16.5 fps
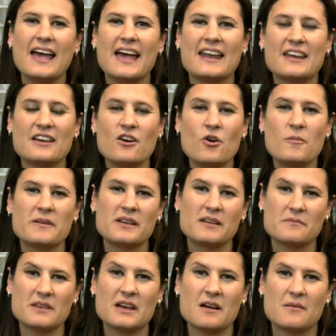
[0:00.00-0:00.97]
and I hope it
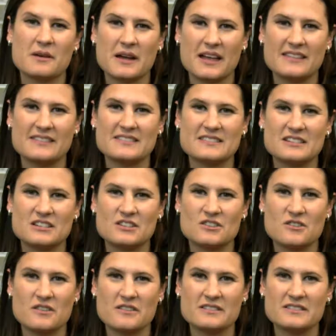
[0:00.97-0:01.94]
can become a constant in
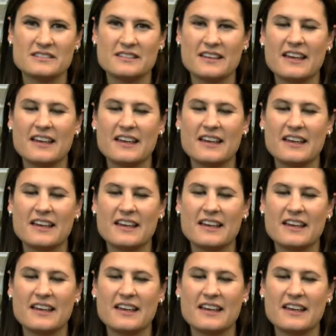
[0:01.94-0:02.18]
yours.